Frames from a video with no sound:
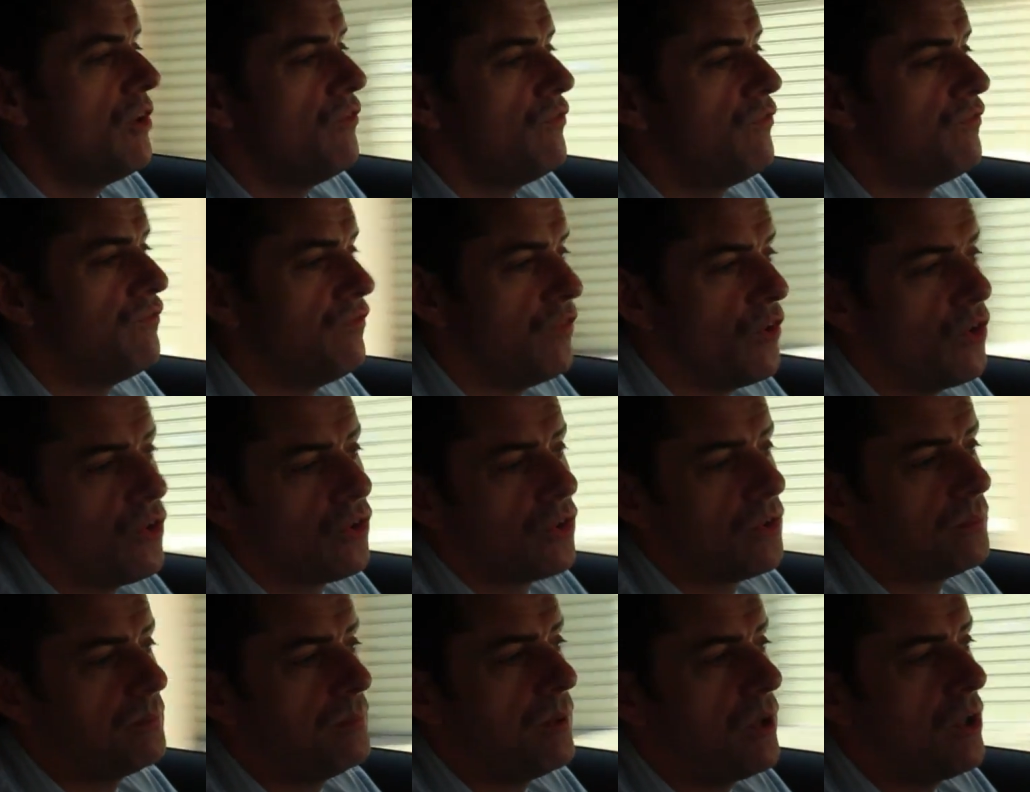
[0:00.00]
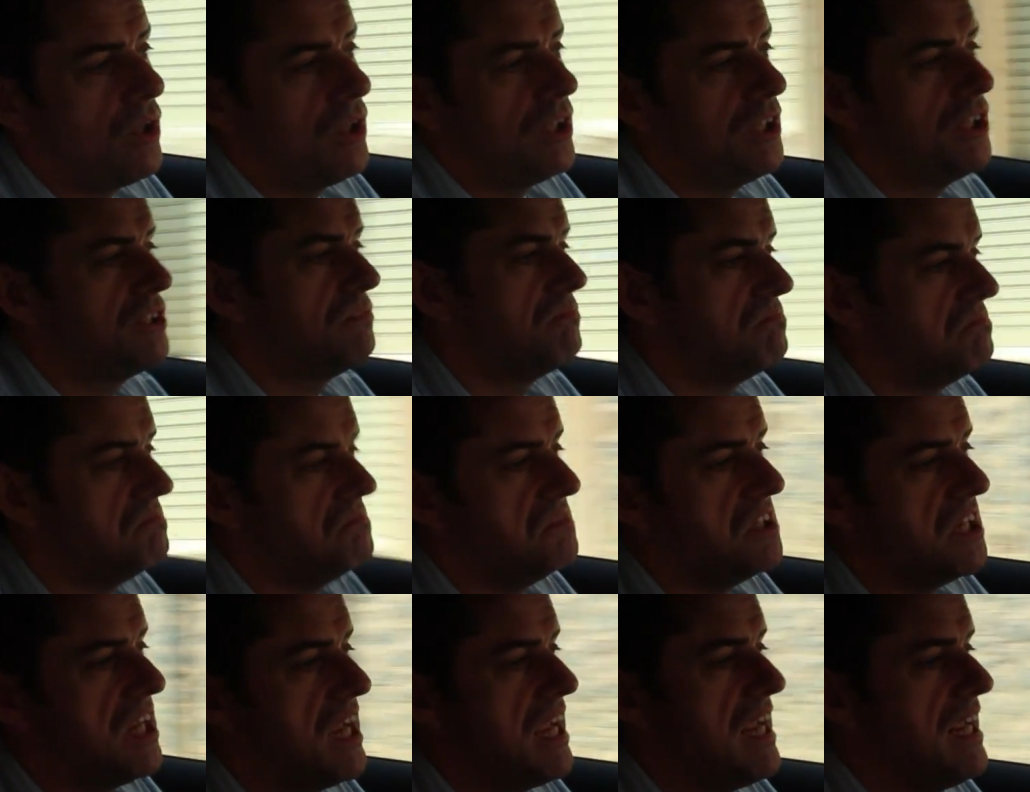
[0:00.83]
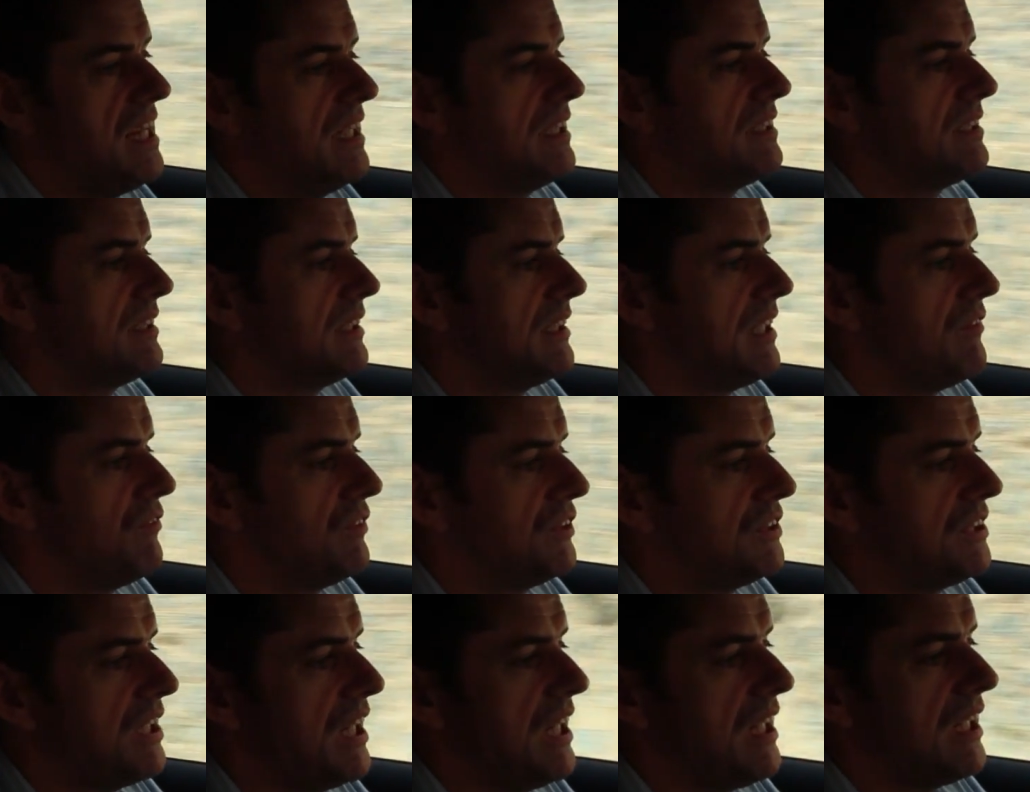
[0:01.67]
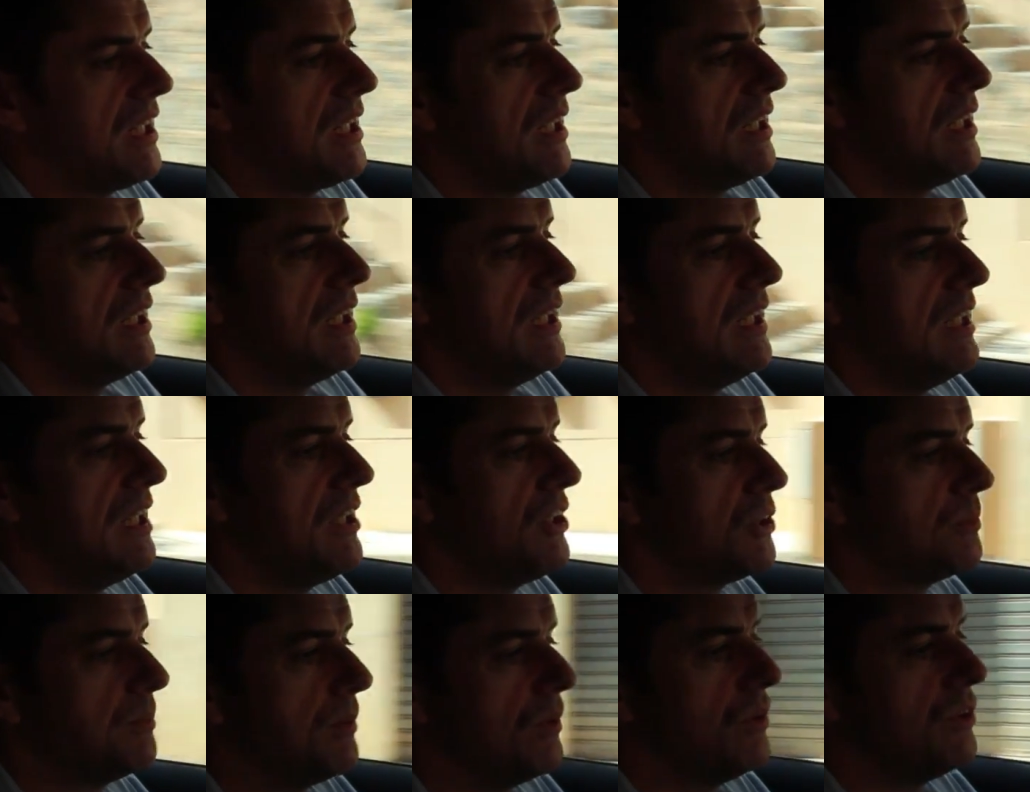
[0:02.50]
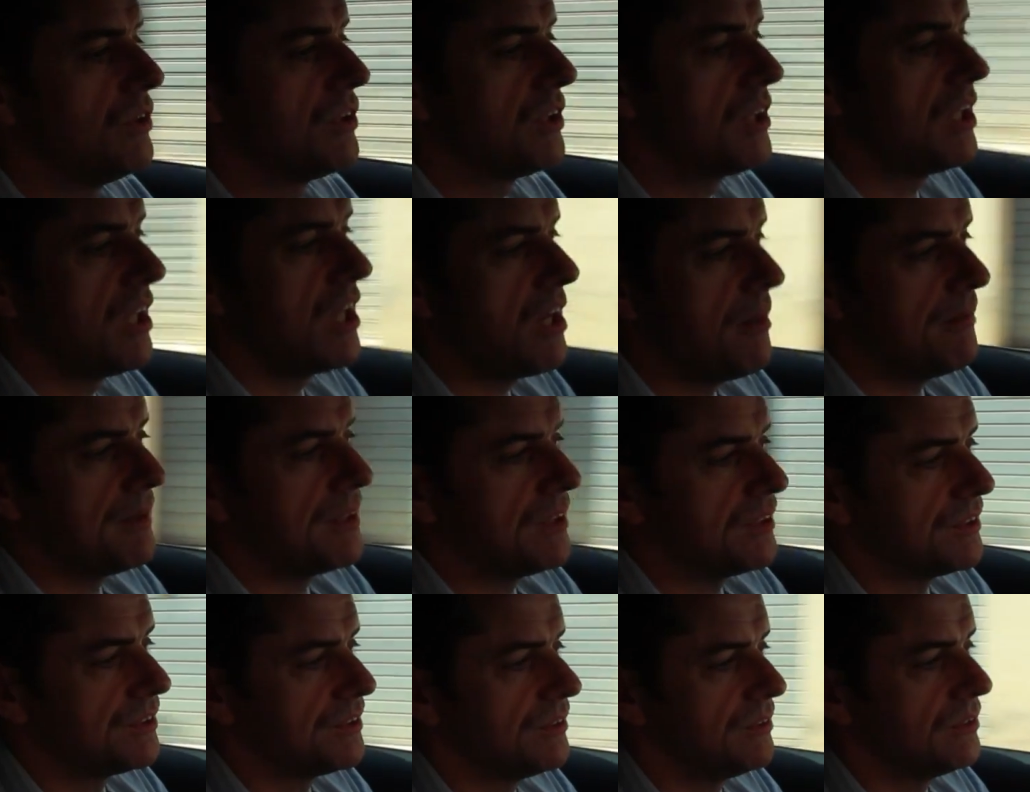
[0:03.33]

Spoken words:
4.8, give or take, litres per 100 kilometres.